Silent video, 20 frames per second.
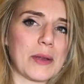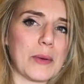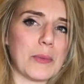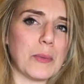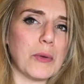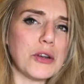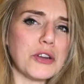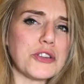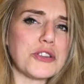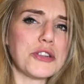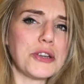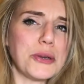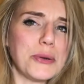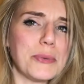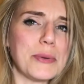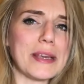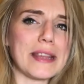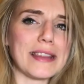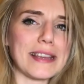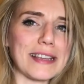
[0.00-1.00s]
What do
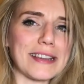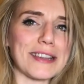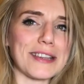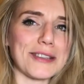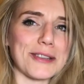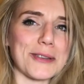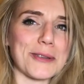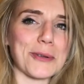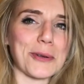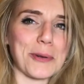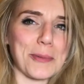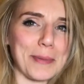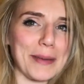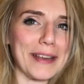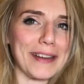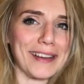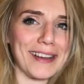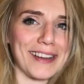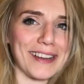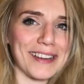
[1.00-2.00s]
we think this is gonna
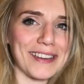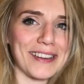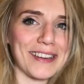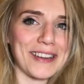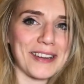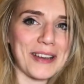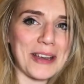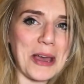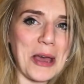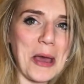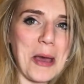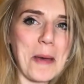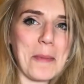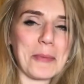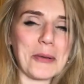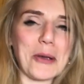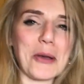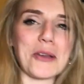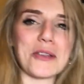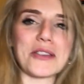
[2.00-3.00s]
be like?
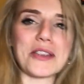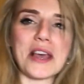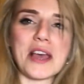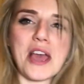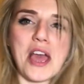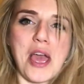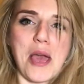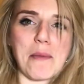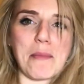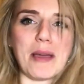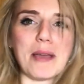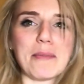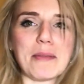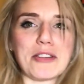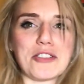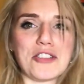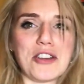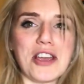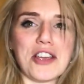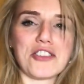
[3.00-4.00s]
Because in my
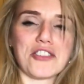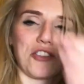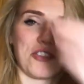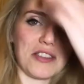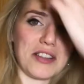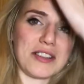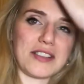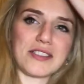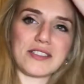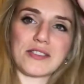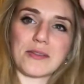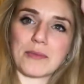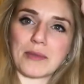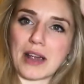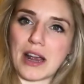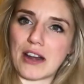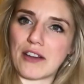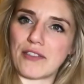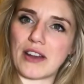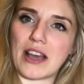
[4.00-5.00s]
imagination, this is some
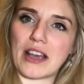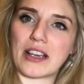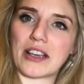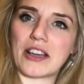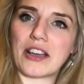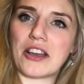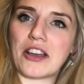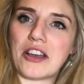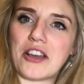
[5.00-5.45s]
kind of like...